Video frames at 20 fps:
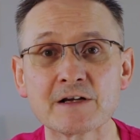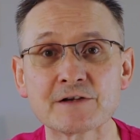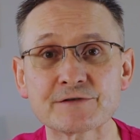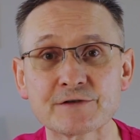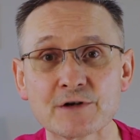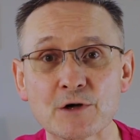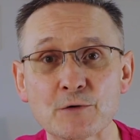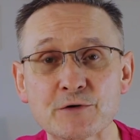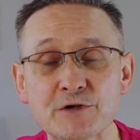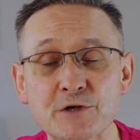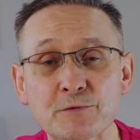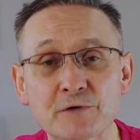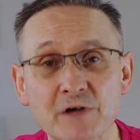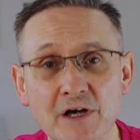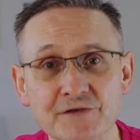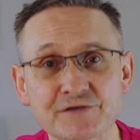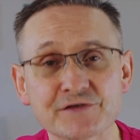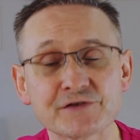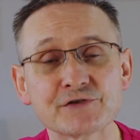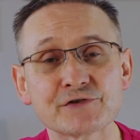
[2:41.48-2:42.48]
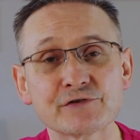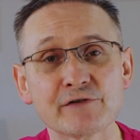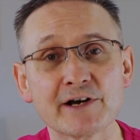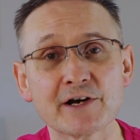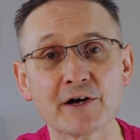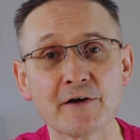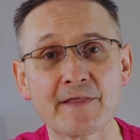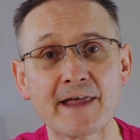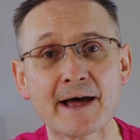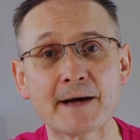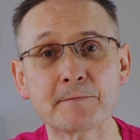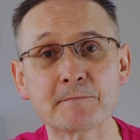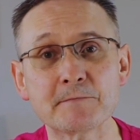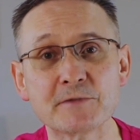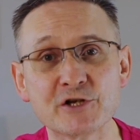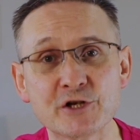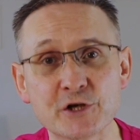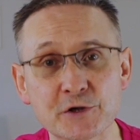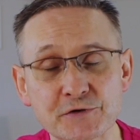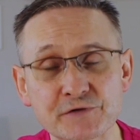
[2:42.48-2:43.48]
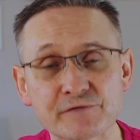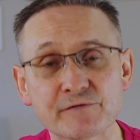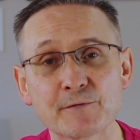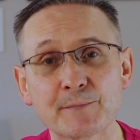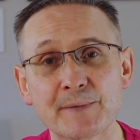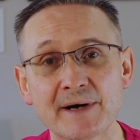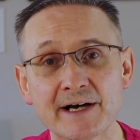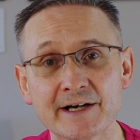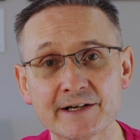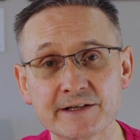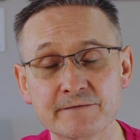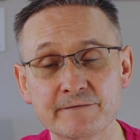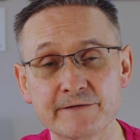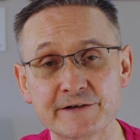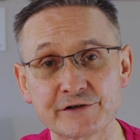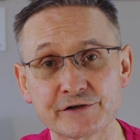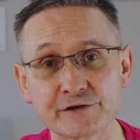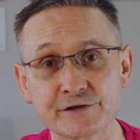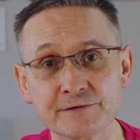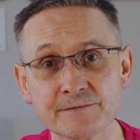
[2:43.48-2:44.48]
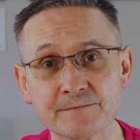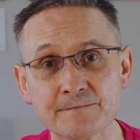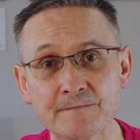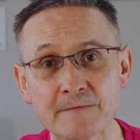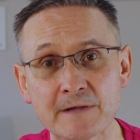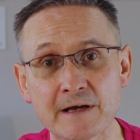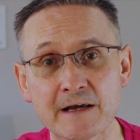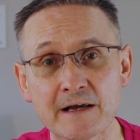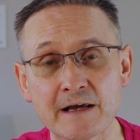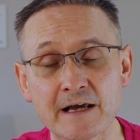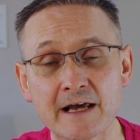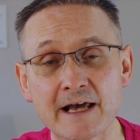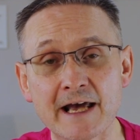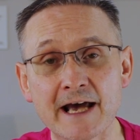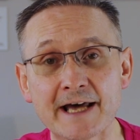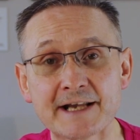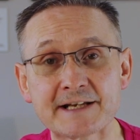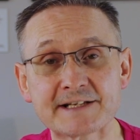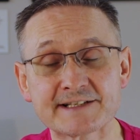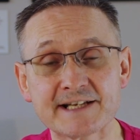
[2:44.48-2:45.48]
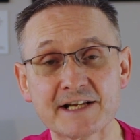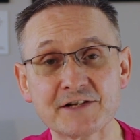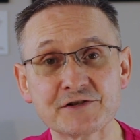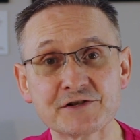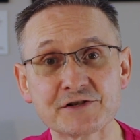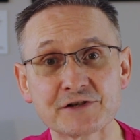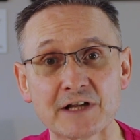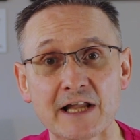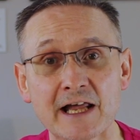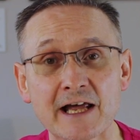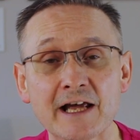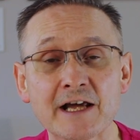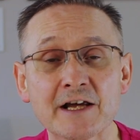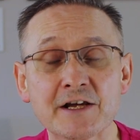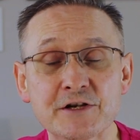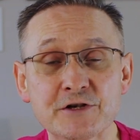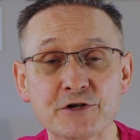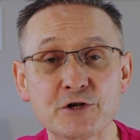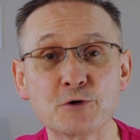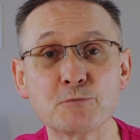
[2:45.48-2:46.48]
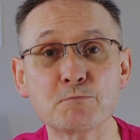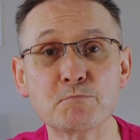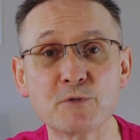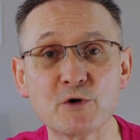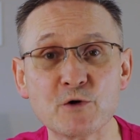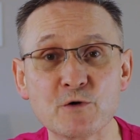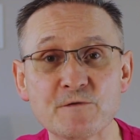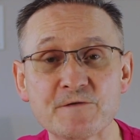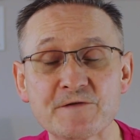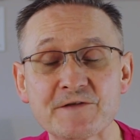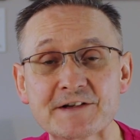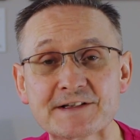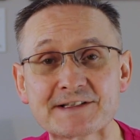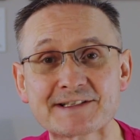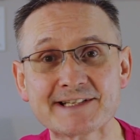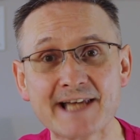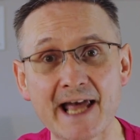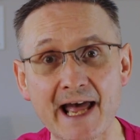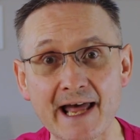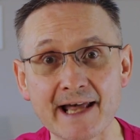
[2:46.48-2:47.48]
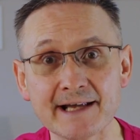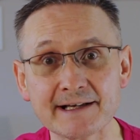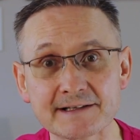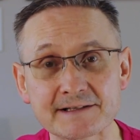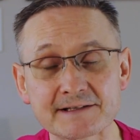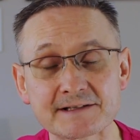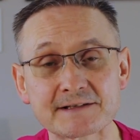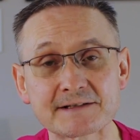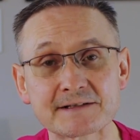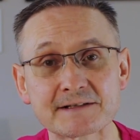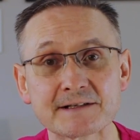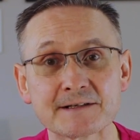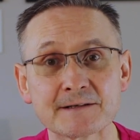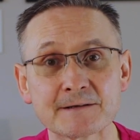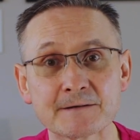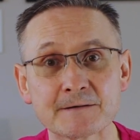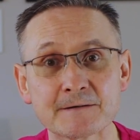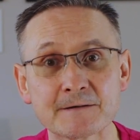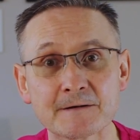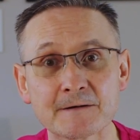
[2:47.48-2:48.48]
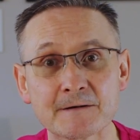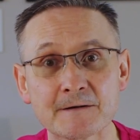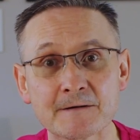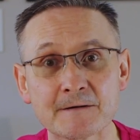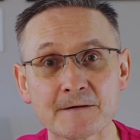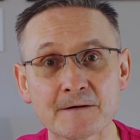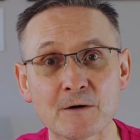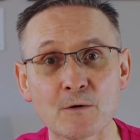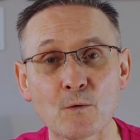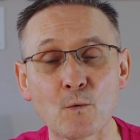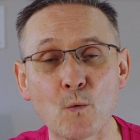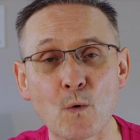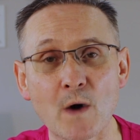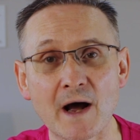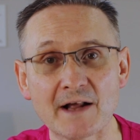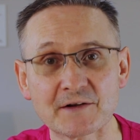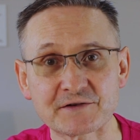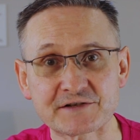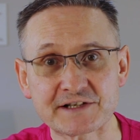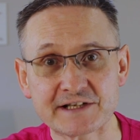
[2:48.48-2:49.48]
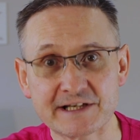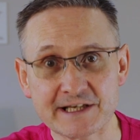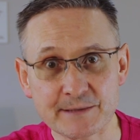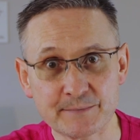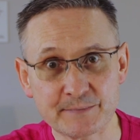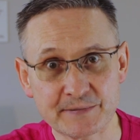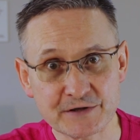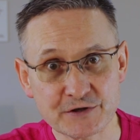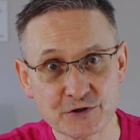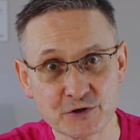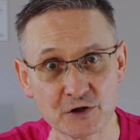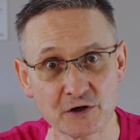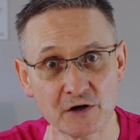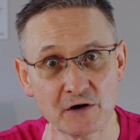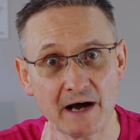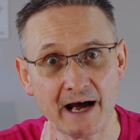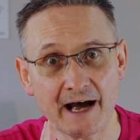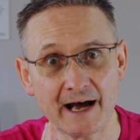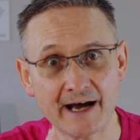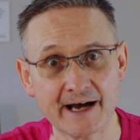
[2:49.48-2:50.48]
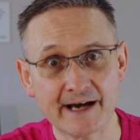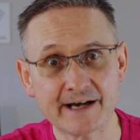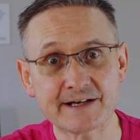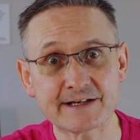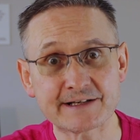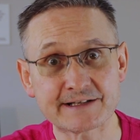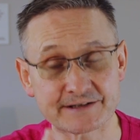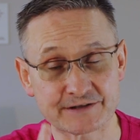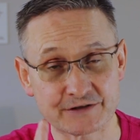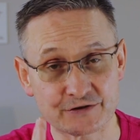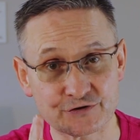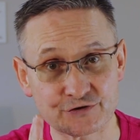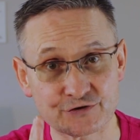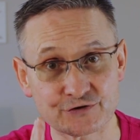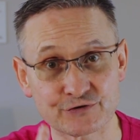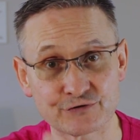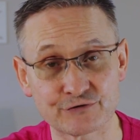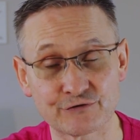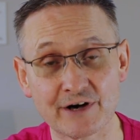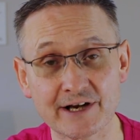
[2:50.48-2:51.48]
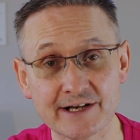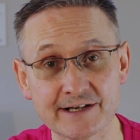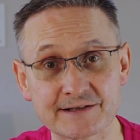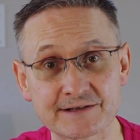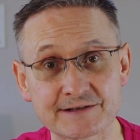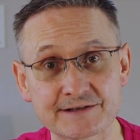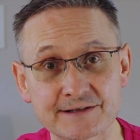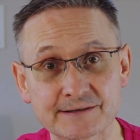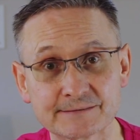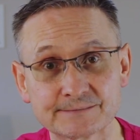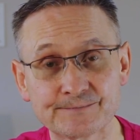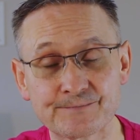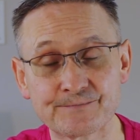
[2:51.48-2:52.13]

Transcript: So you concentrate on that useful part of your vision, and essentially you move the text whilst keeping your eyes straight.